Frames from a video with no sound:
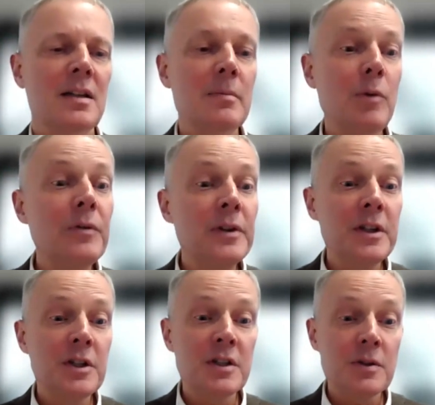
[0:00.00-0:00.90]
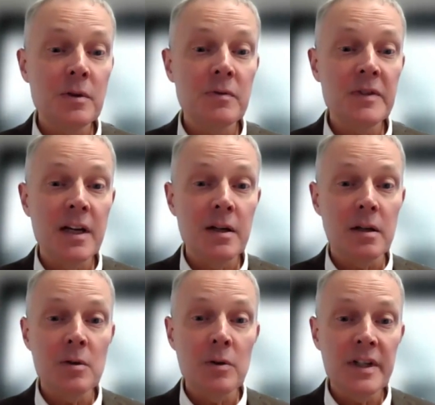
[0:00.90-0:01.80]
often in just sort of,
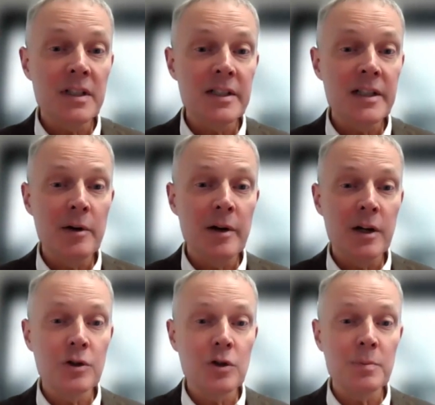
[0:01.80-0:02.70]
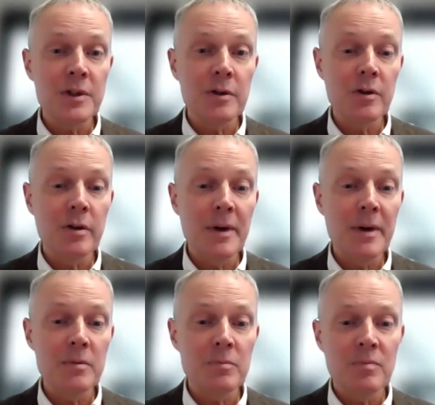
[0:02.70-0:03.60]
not necessarily in jobs that are
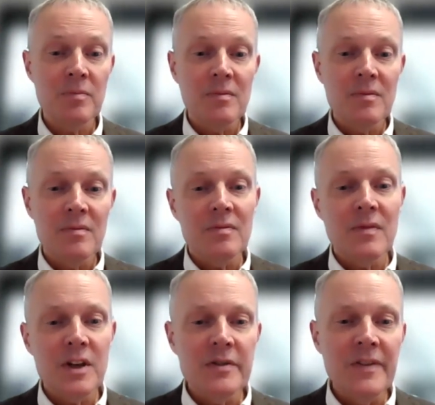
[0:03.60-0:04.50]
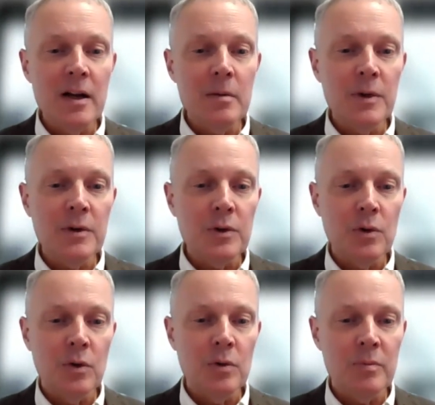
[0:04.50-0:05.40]
about
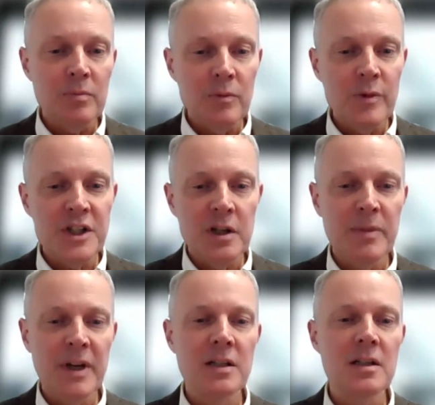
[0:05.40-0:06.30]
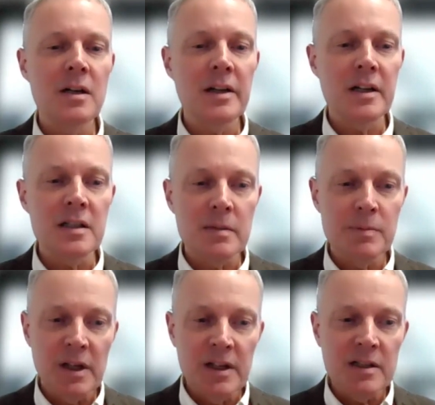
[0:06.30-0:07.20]
development or reaching big targets,
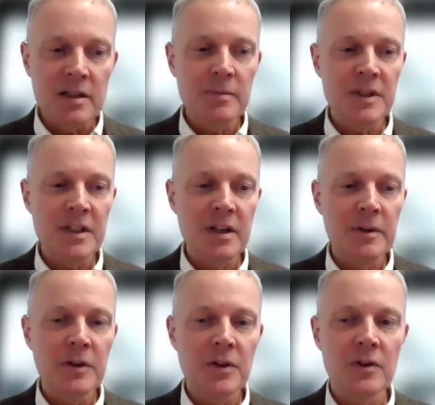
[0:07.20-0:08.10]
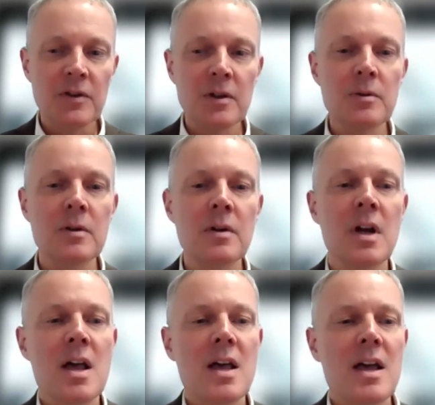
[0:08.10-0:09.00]
but customer service and so on.
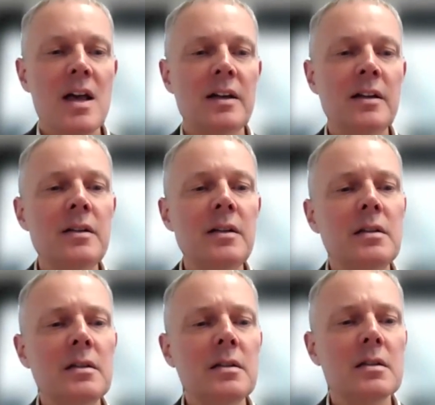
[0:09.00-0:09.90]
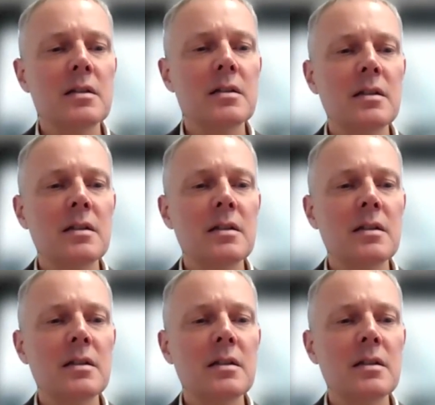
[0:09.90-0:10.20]
And I think that,